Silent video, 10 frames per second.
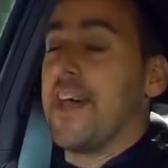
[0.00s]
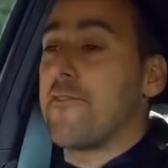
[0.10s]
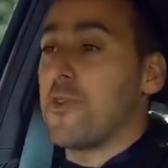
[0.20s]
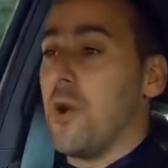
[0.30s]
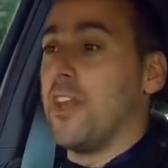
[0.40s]

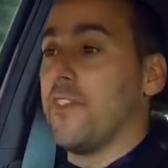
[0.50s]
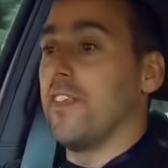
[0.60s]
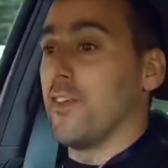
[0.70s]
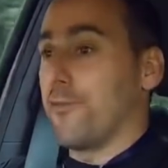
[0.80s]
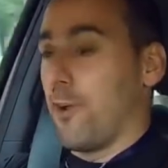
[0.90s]
everyone
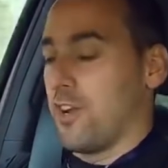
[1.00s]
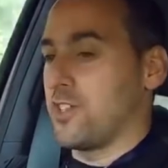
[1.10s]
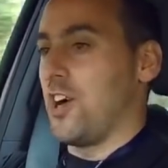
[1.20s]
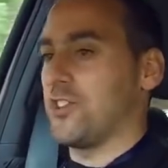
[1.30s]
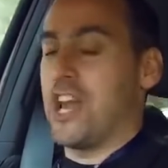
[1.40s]
that follows
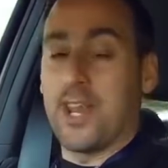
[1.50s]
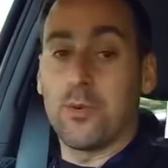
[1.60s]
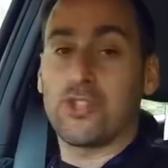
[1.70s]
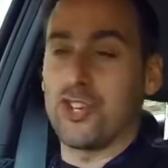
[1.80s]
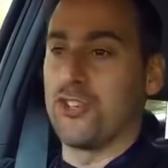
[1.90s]
our channel
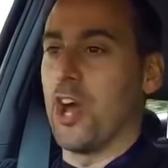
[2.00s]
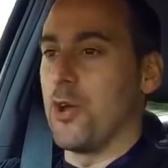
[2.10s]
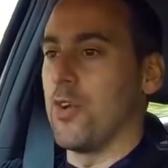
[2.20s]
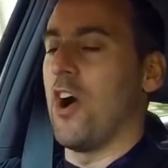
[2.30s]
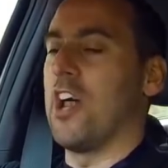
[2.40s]
should know
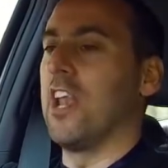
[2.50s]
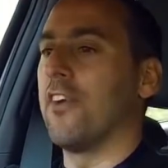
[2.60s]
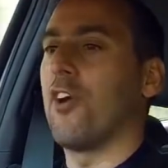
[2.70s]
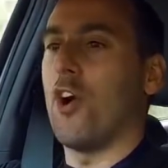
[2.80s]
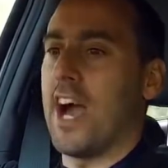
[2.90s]
that I
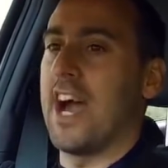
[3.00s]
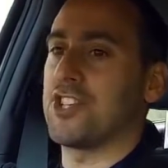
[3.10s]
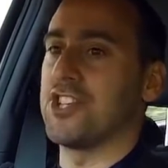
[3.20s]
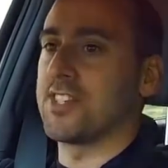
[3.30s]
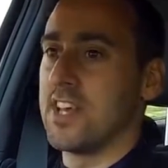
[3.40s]
love hot
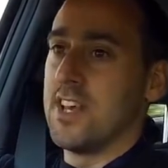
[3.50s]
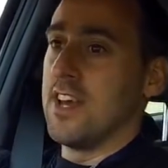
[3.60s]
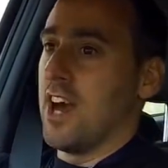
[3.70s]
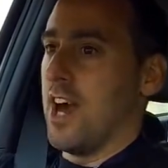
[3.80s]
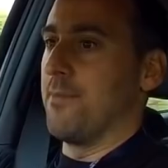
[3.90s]
hatches.
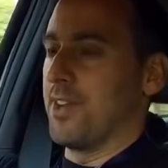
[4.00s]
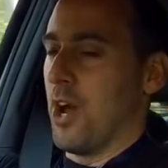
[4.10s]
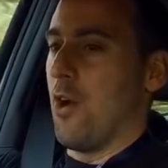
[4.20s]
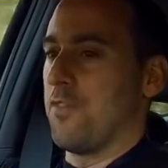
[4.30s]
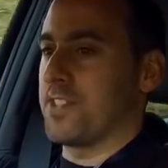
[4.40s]
You
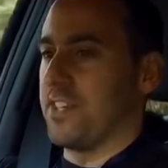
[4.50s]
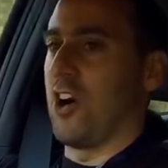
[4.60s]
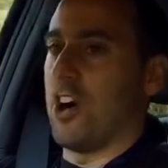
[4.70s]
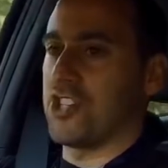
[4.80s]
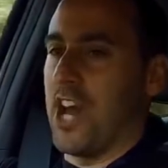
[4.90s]
know, obviously
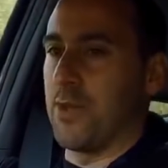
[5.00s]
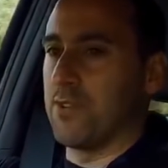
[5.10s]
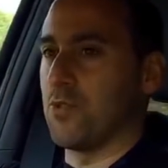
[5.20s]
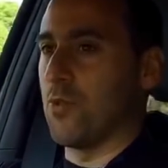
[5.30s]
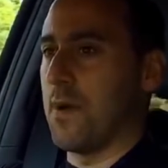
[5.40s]
our channel
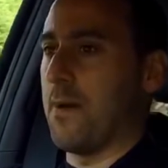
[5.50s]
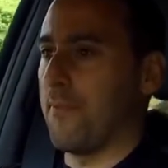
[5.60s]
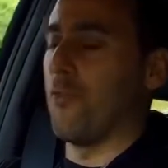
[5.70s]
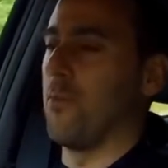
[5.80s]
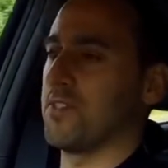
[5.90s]
is all about
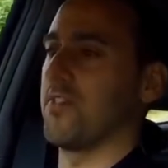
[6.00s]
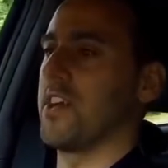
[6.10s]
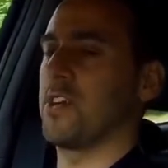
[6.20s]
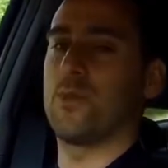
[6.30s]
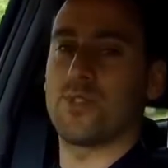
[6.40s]
performance
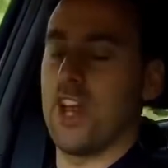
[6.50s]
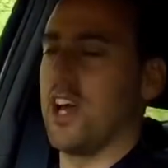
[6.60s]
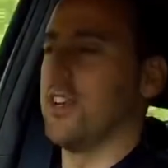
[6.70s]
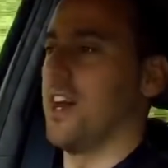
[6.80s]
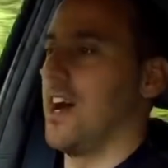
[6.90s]
vehicles,
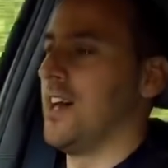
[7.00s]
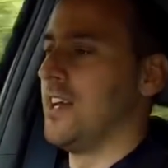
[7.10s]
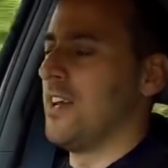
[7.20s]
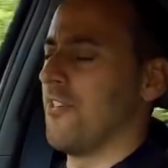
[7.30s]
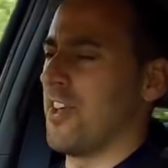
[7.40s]
and
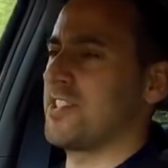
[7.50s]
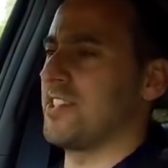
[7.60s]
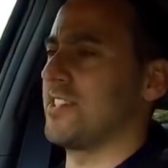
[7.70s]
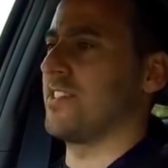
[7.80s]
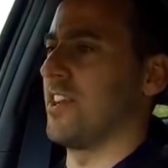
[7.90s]
this
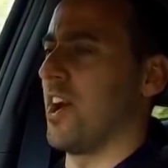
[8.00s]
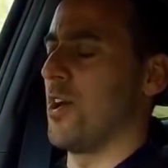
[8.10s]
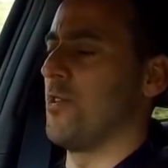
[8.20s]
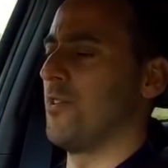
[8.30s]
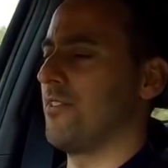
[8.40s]
is, you
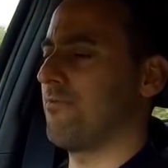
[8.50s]
know,